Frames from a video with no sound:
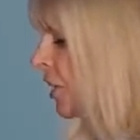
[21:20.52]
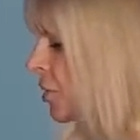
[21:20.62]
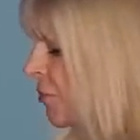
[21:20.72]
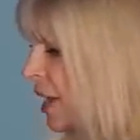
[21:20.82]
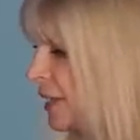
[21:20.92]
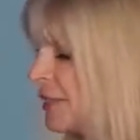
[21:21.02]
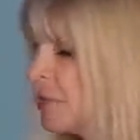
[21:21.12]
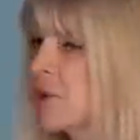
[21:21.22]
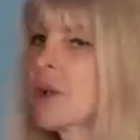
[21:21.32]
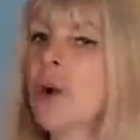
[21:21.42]
your brain is
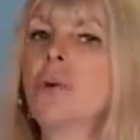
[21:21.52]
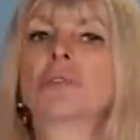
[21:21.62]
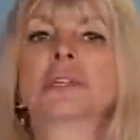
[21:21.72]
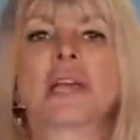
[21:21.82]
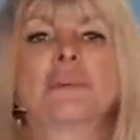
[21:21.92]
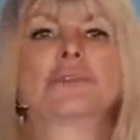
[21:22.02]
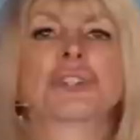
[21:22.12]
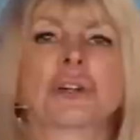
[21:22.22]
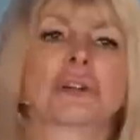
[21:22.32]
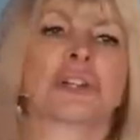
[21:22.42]
still going, oh, double
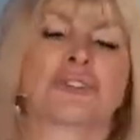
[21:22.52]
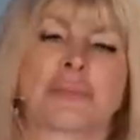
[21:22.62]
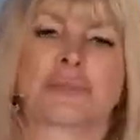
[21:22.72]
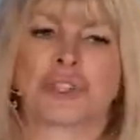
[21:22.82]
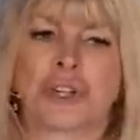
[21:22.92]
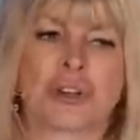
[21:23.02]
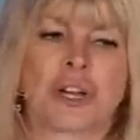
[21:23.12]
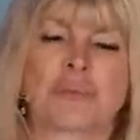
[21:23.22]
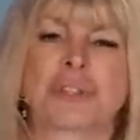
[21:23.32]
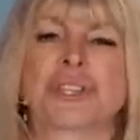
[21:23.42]
chocolate, triple
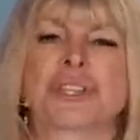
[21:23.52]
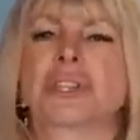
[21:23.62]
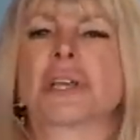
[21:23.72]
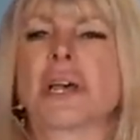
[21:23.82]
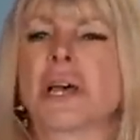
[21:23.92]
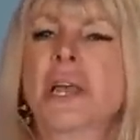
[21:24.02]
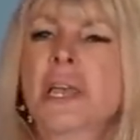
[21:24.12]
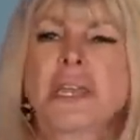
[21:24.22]
chocolate with sugar.